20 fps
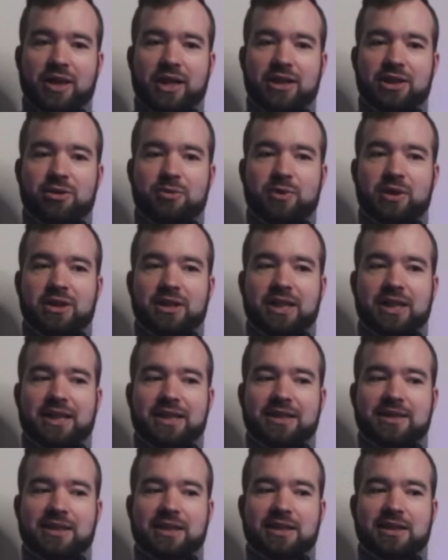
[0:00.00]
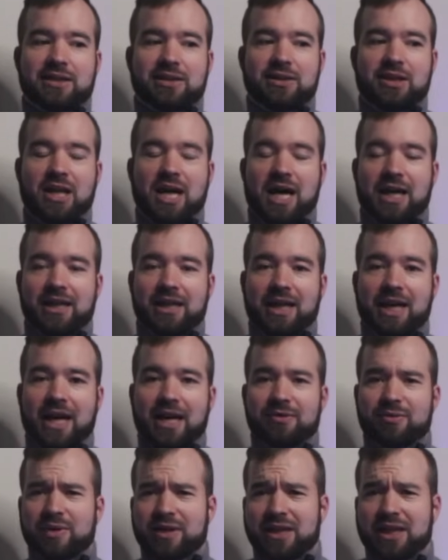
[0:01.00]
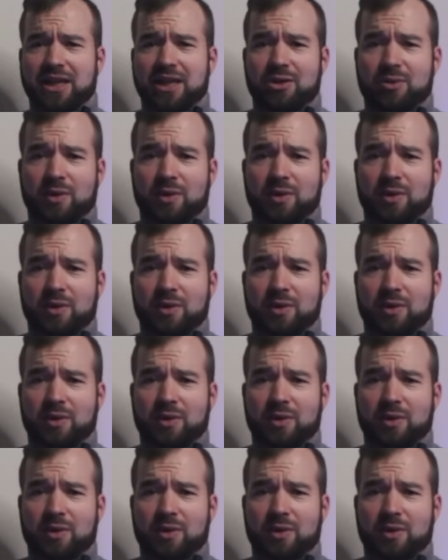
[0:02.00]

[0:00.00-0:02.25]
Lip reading: and you realize it's not everything